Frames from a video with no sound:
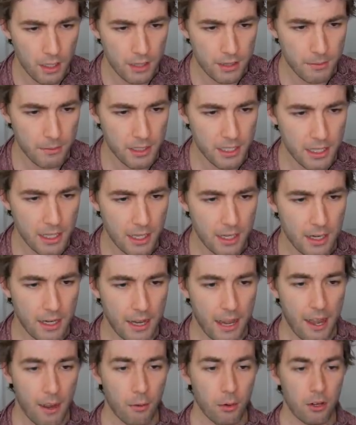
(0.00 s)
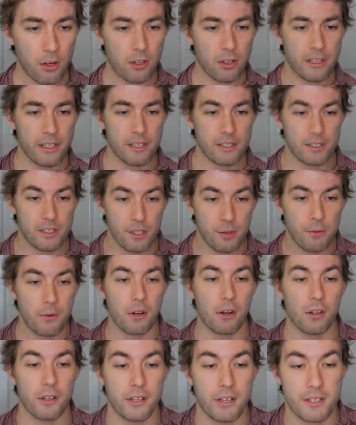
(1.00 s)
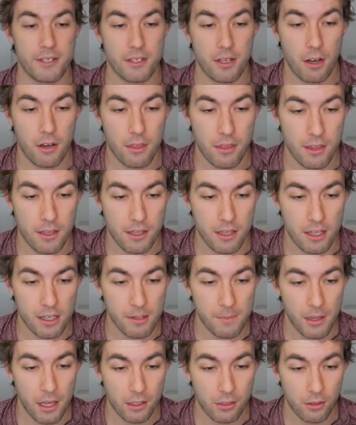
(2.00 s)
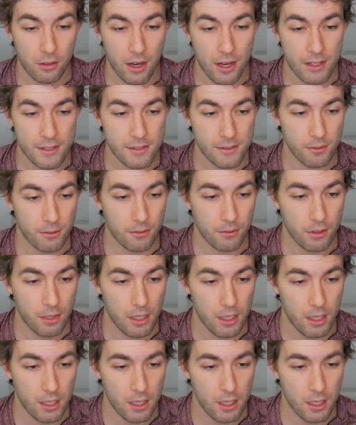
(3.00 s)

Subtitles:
And then we got, how early is too early to start thinking about grad school?